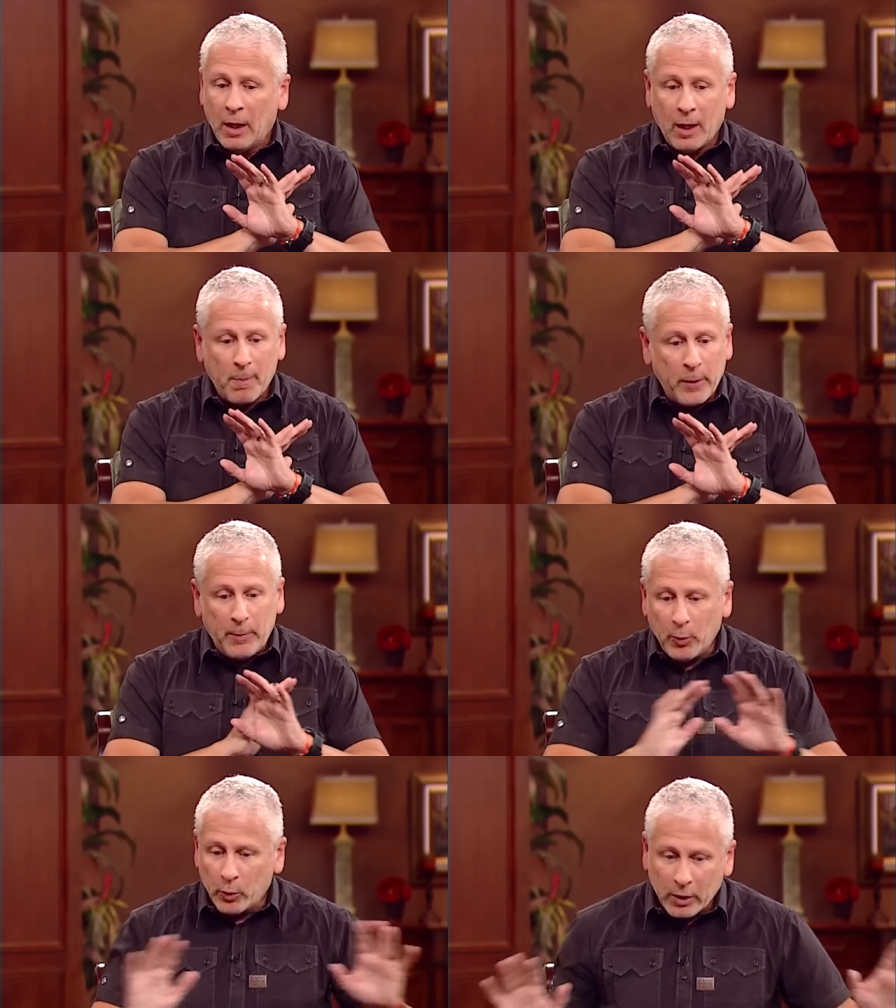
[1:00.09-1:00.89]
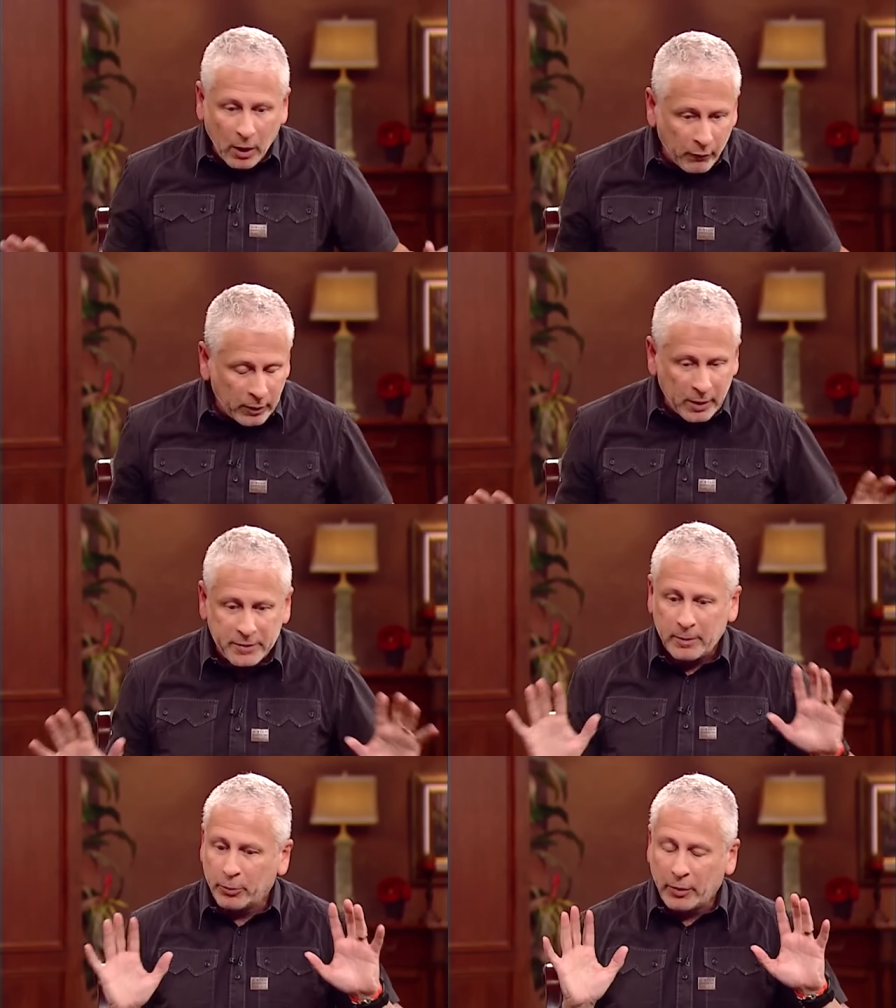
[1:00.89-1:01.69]
Uh, people were covering
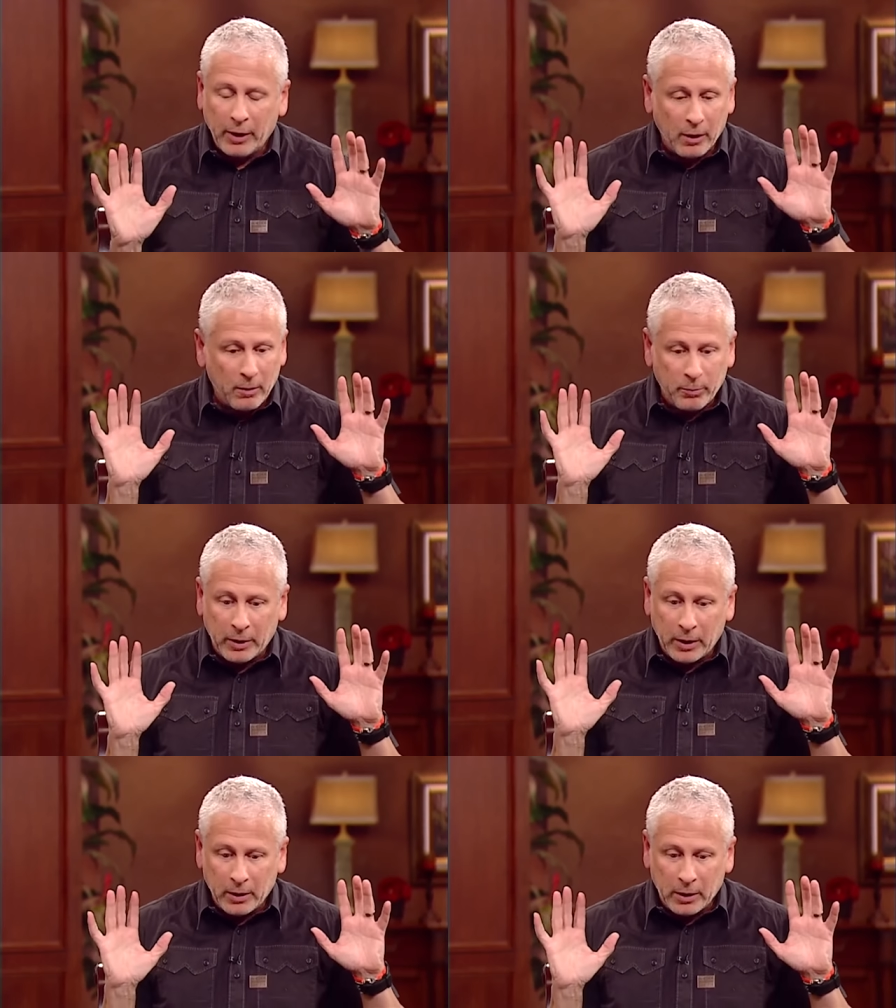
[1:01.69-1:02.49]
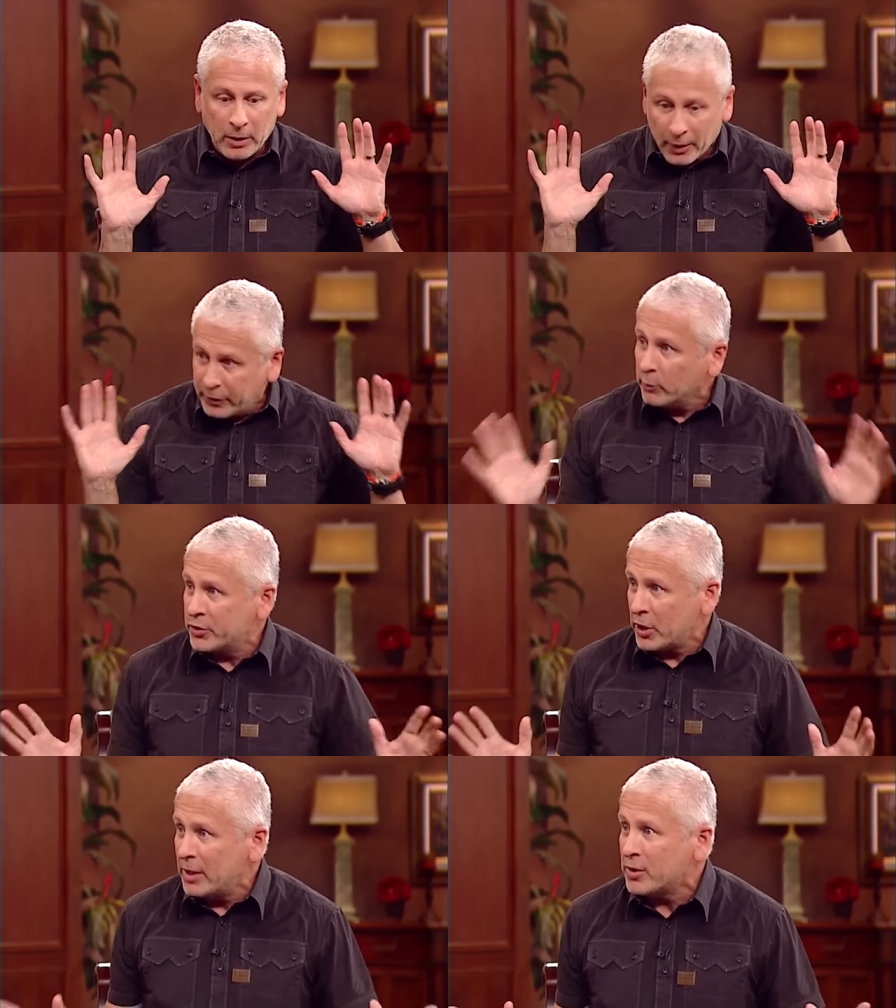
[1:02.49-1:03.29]
us in prayer, but it, it, nothing was
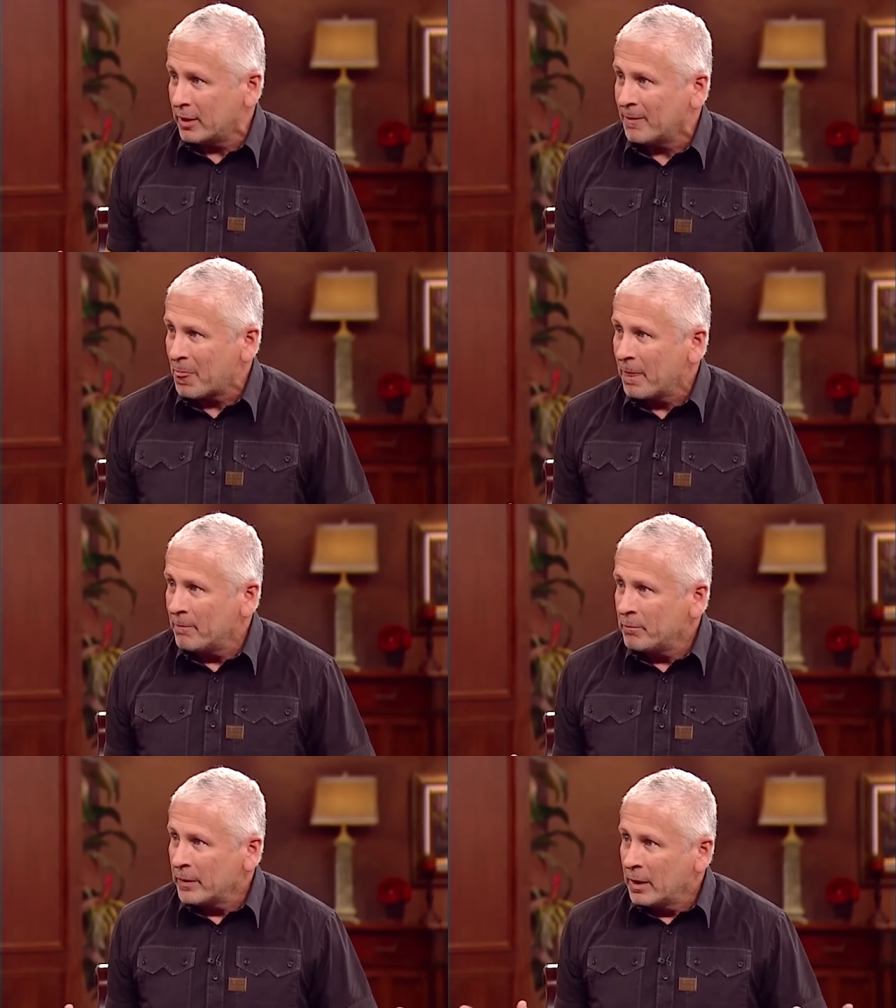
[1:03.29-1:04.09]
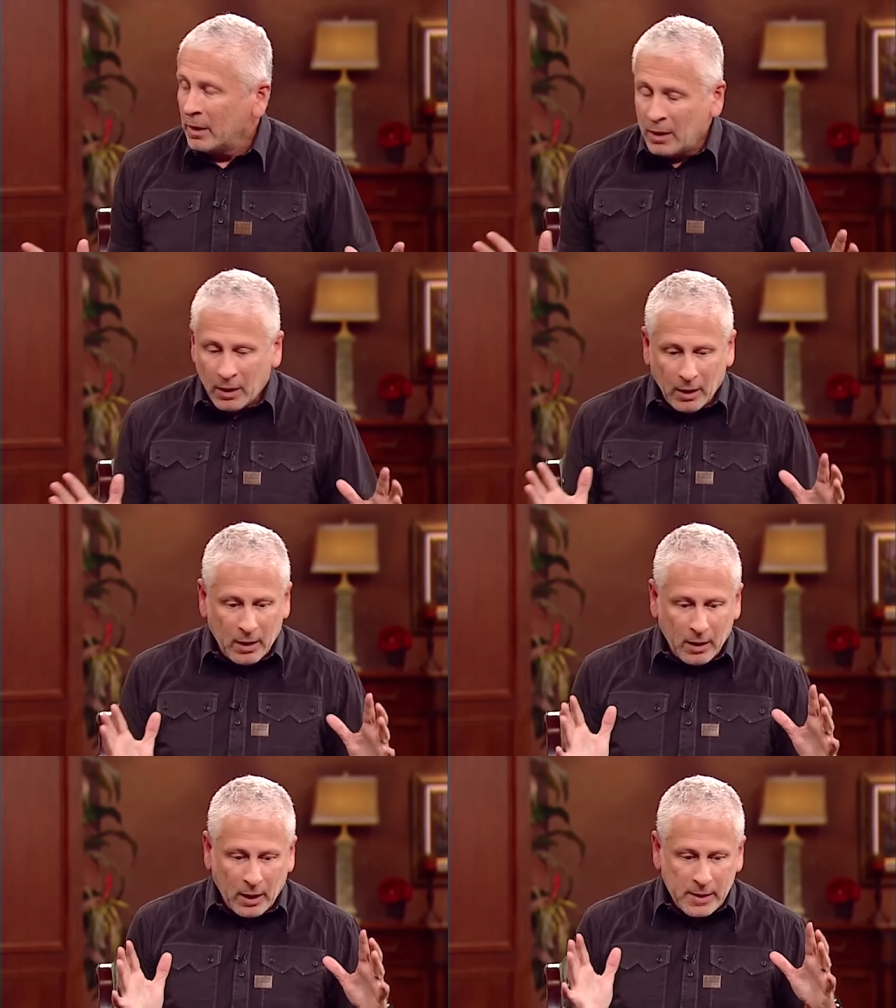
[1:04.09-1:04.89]
changing.
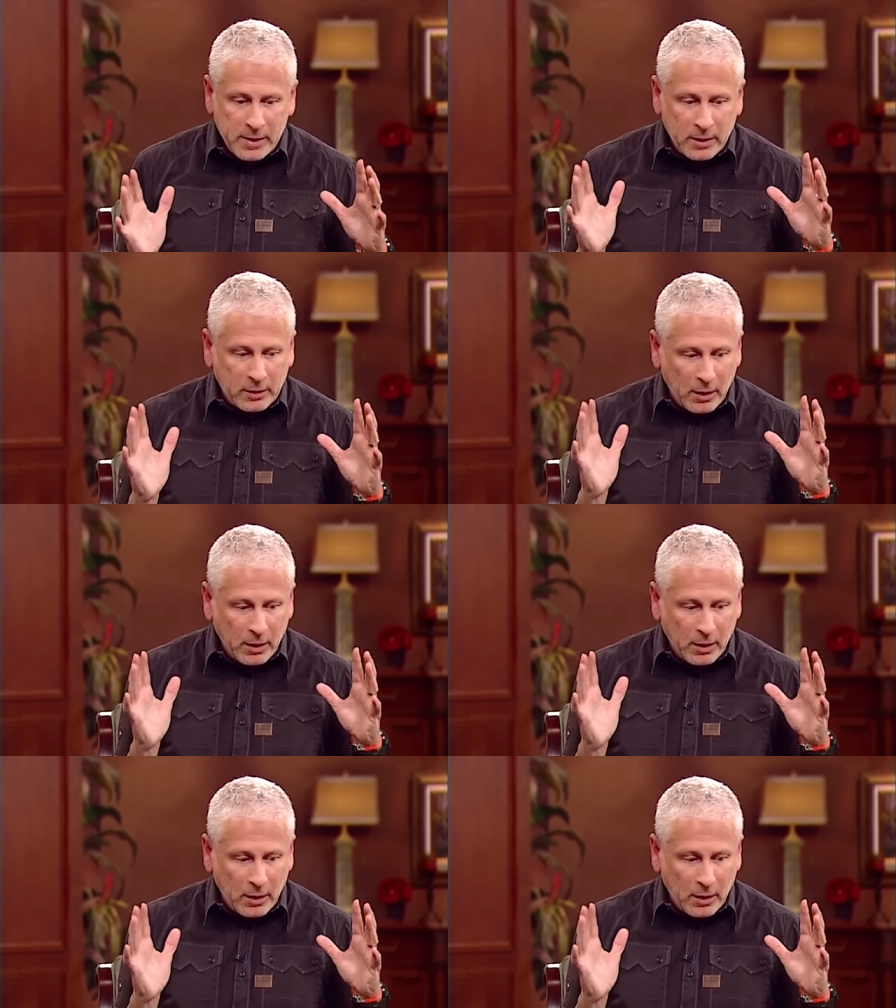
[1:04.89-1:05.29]
And I said,